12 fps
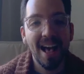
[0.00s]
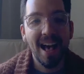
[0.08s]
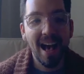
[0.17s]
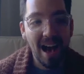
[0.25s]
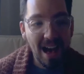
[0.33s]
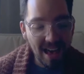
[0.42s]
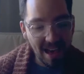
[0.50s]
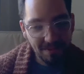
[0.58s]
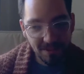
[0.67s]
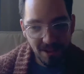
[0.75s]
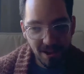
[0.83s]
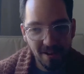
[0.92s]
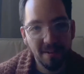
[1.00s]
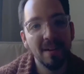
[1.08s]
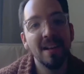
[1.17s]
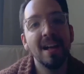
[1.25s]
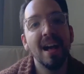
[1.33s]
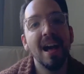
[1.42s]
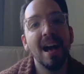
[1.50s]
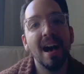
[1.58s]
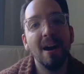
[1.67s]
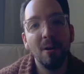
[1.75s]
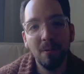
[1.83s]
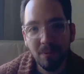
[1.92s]
I have to go.
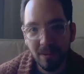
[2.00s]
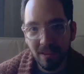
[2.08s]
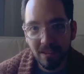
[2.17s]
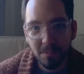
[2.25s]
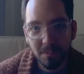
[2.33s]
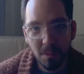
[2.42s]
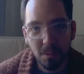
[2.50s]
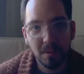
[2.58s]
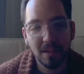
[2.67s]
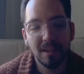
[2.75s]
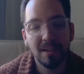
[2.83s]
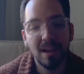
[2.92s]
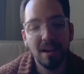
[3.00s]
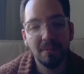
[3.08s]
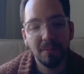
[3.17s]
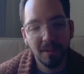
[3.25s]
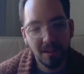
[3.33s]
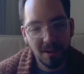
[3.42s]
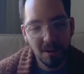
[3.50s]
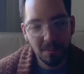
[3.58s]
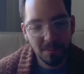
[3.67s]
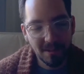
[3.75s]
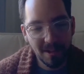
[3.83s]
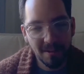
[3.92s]
Hopefully this recorded. I really
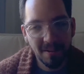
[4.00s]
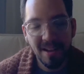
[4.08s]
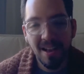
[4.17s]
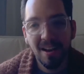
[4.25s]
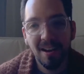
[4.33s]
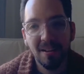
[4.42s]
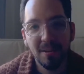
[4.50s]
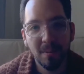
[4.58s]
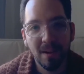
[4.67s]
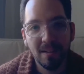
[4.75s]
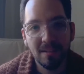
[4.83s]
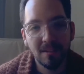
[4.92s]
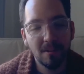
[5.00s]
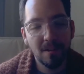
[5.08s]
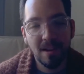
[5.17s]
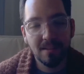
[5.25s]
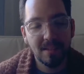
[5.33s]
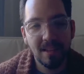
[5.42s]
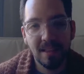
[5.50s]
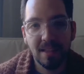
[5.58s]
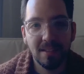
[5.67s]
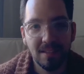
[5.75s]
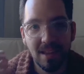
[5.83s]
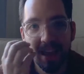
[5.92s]
hope so. Otherwise, you're not seeing
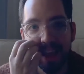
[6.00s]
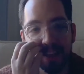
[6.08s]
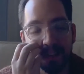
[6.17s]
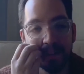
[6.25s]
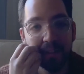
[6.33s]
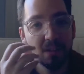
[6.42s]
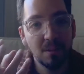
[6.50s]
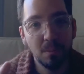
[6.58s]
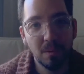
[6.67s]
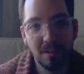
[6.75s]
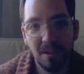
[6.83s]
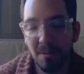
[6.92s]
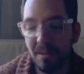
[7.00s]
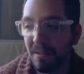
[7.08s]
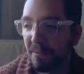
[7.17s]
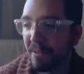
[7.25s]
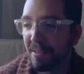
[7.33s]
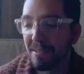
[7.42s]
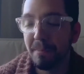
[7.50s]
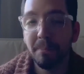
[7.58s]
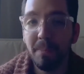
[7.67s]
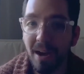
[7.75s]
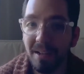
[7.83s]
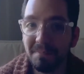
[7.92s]
this and you wouldn't know the difference.
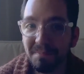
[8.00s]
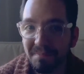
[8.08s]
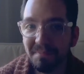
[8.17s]
But